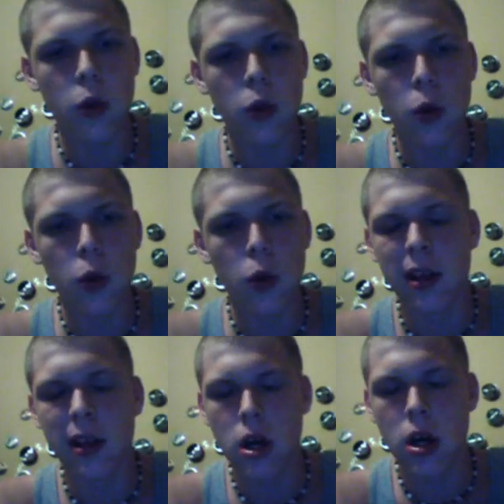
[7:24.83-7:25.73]
Threw in a pinch.
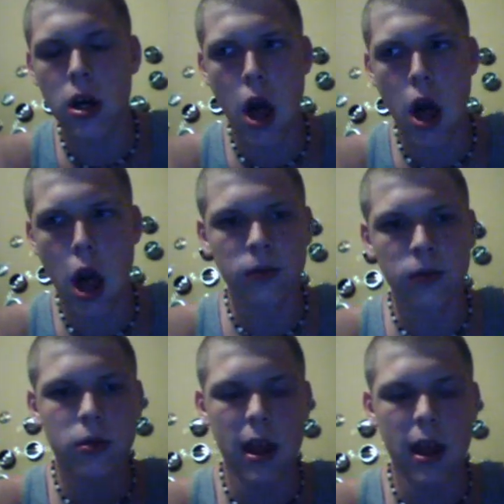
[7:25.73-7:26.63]

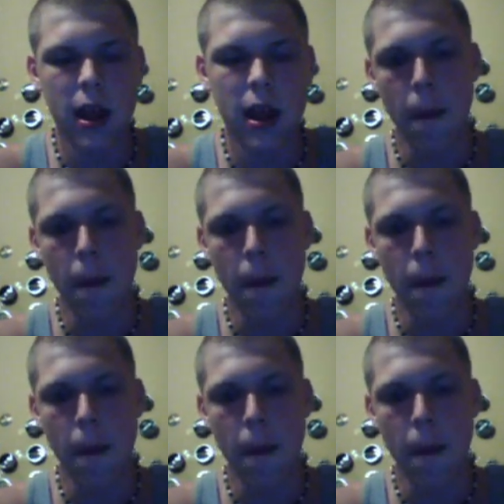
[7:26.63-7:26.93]
And